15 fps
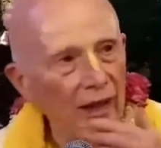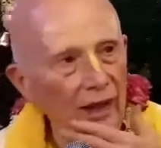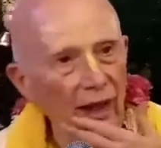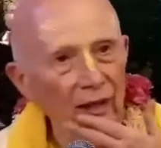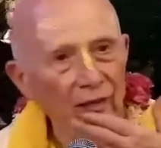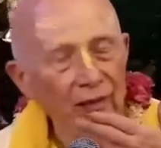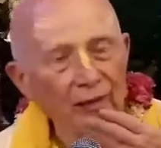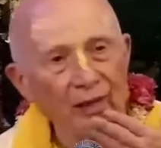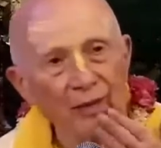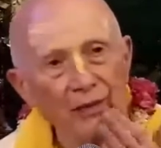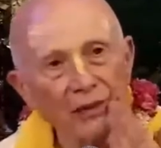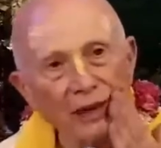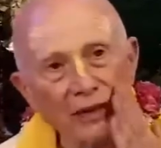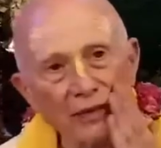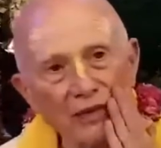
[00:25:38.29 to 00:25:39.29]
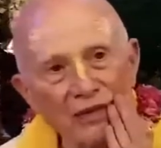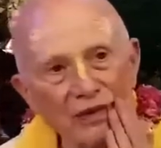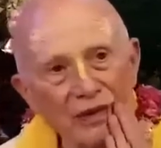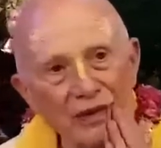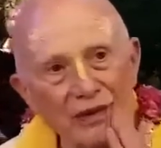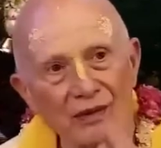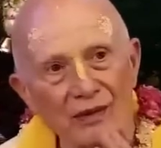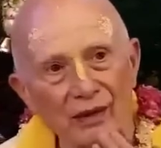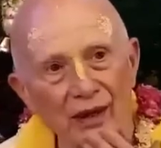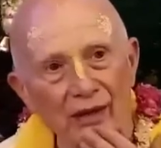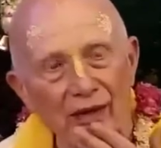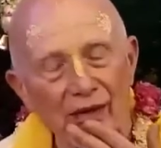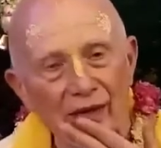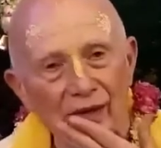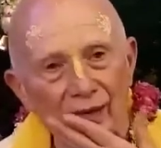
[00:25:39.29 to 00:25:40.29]
I remember I was in
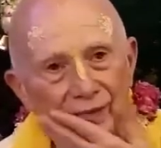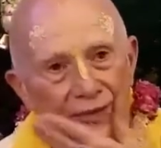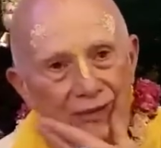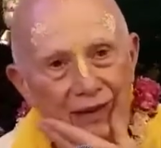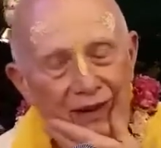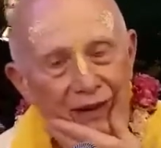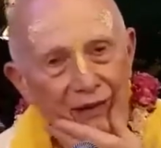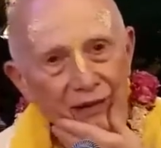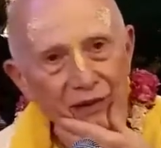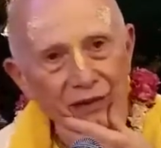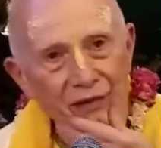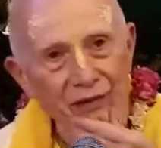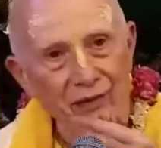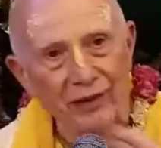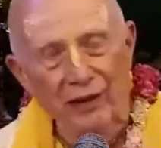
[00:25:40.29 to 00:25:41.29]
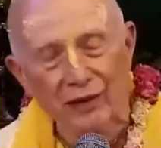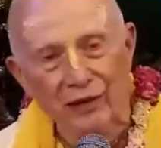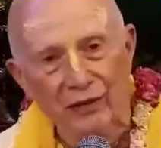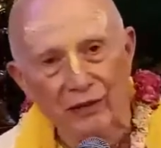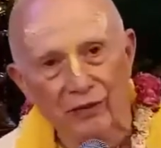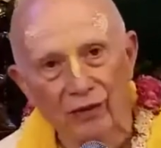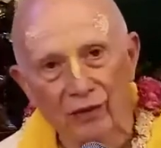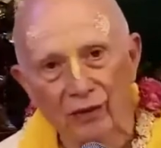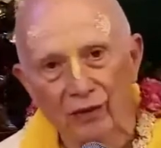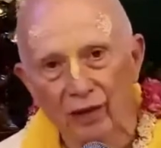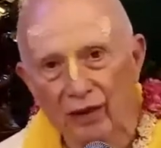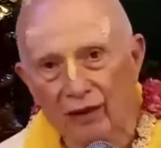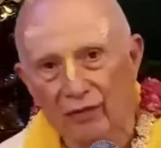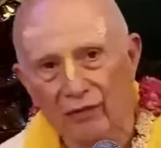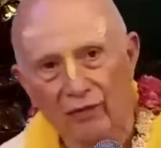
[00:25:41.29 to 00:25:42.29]
London and I was being driven
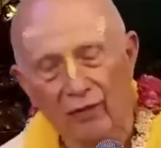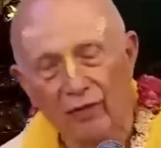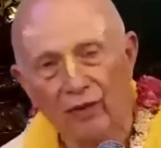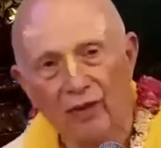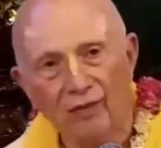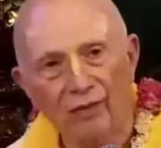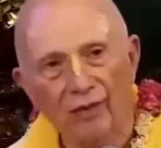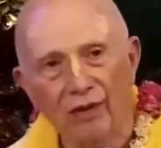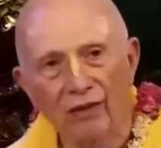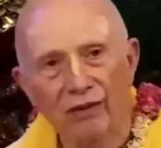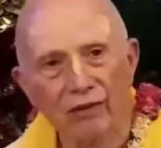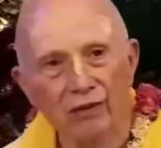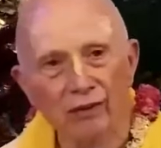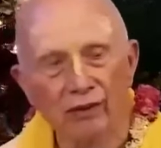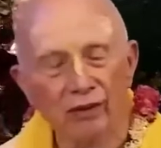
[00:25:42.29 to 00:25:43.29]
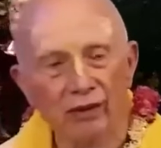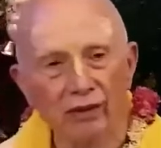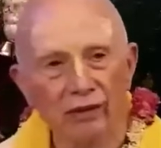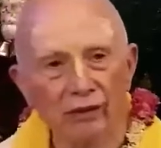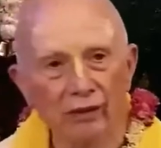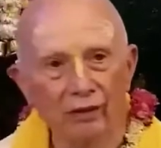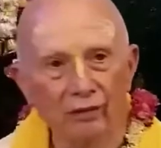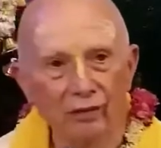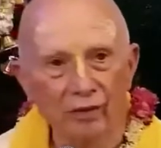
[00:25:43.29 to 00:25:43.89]
around from one place to another,